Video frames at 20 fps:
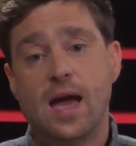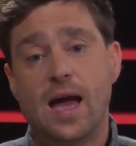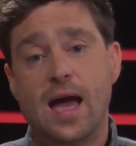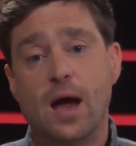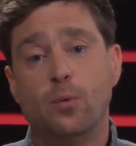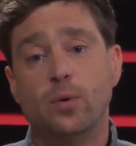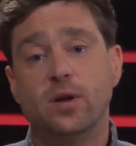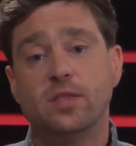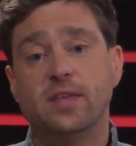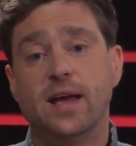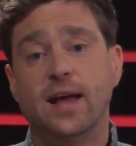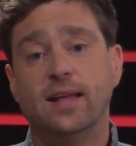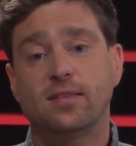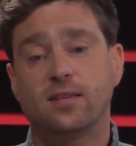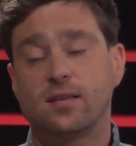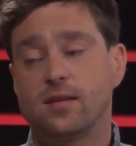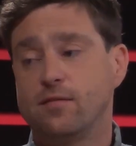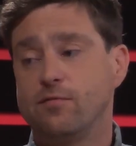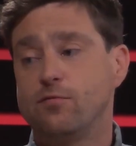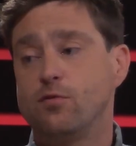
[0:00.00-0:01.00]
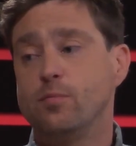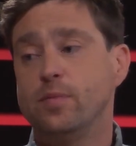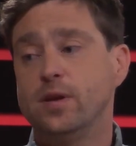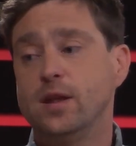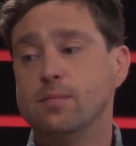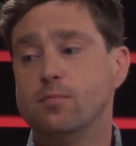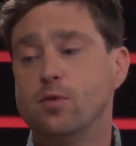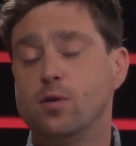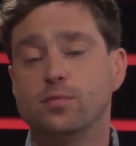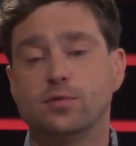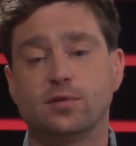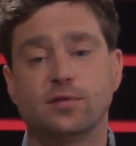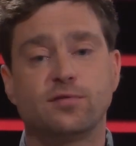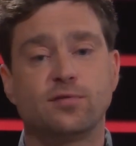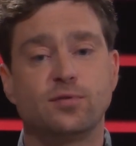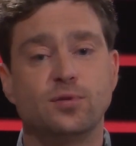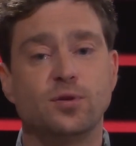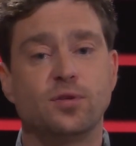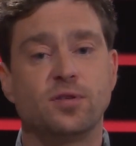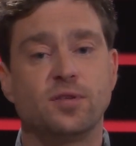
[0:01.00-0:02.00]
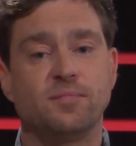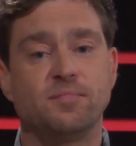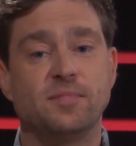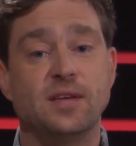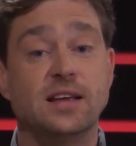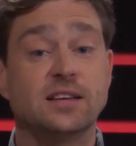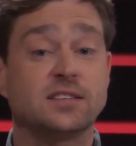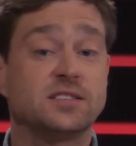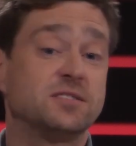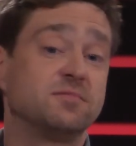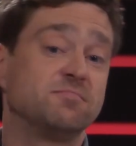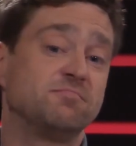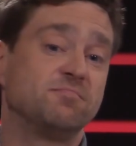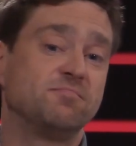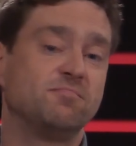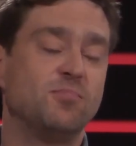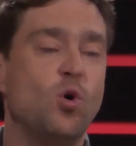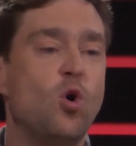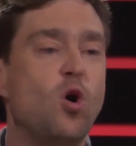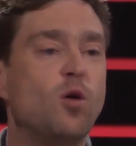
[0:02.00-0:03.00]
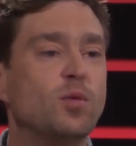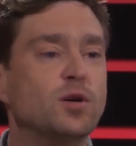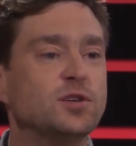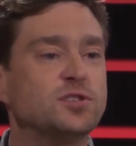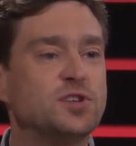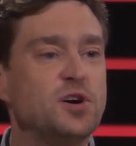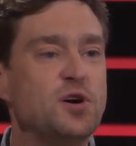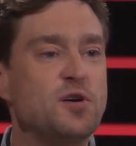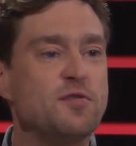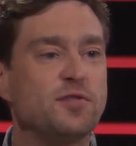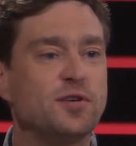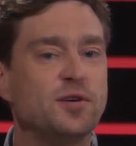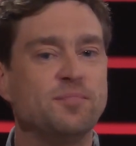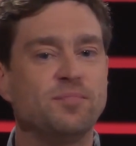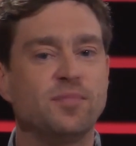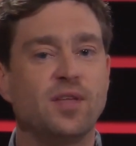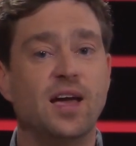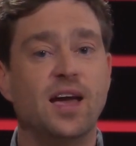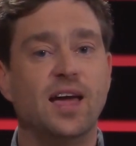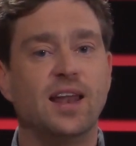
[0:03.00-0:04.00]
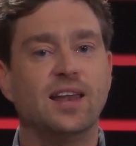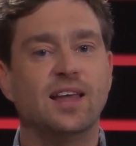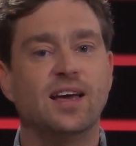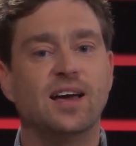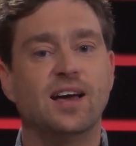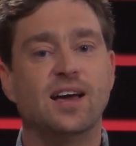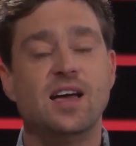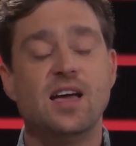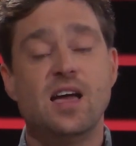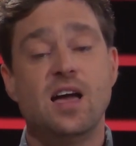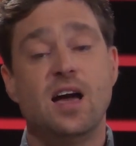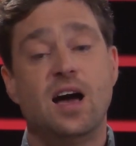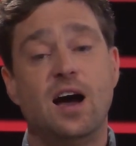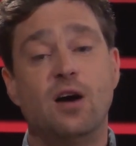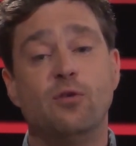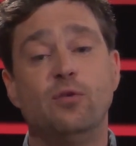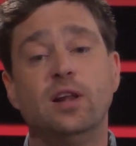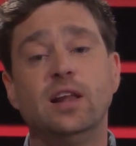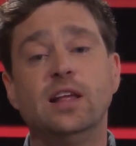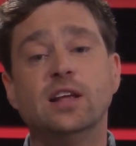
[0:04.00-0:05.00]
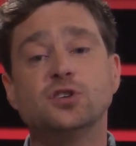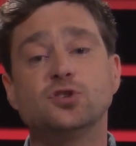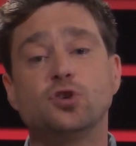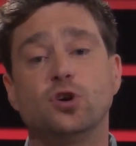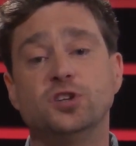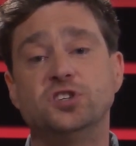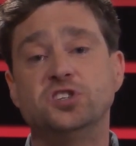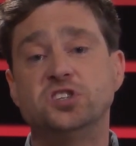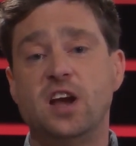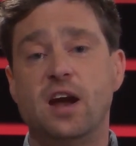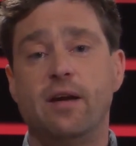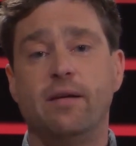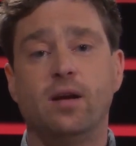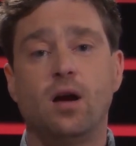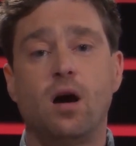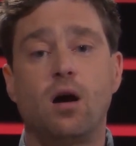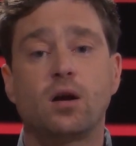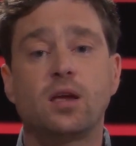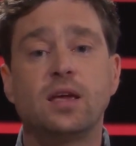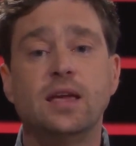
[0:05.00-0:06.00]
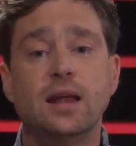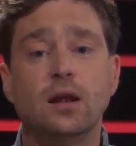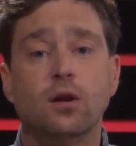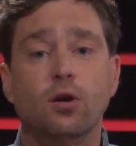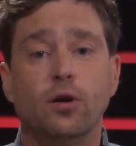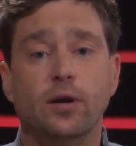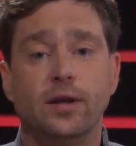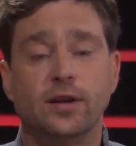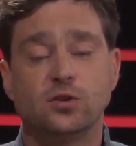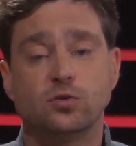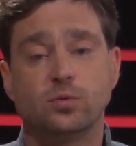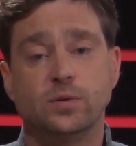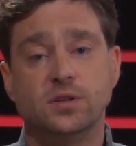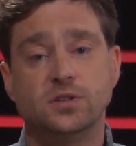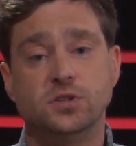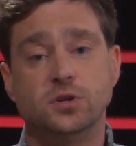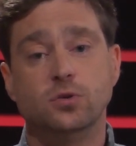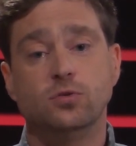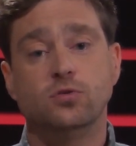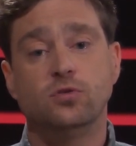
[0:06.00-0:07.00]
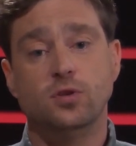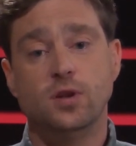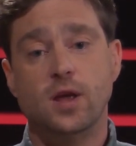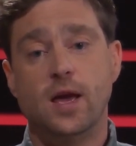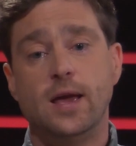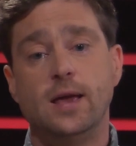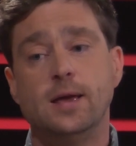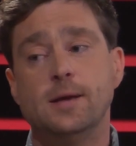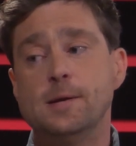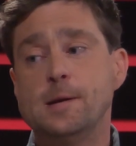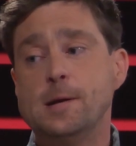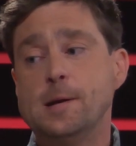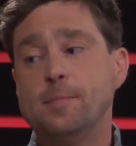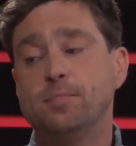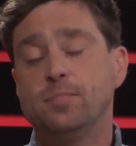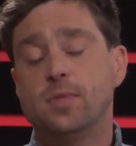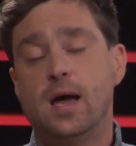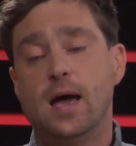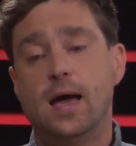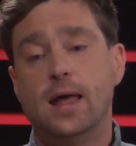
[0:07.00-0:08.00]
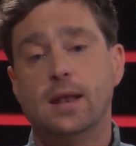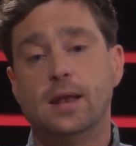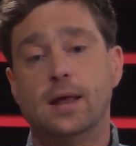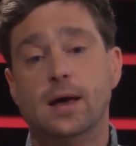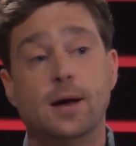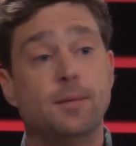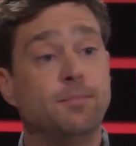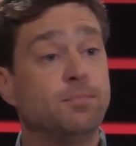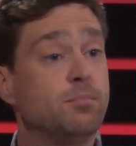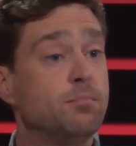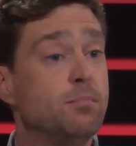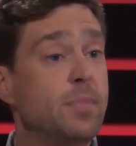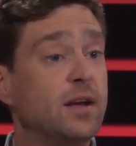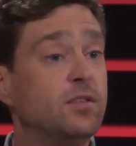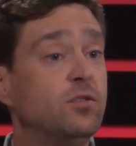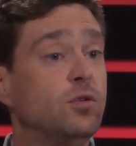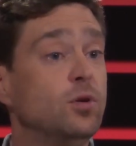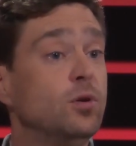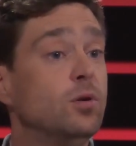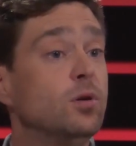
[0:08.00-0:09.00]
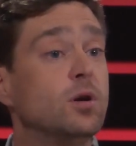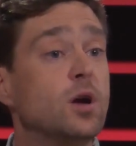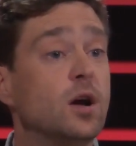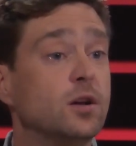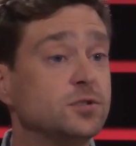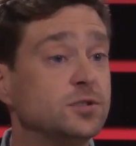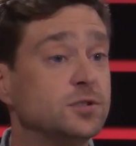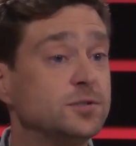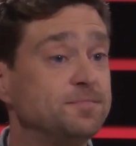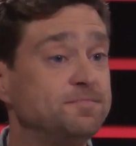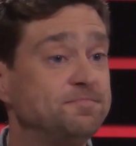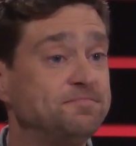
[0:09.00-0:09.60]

And with that, for me, the moment of truth is almost over. And I really enjoyed sharing our key learnings with you today. And back to you, Lucas.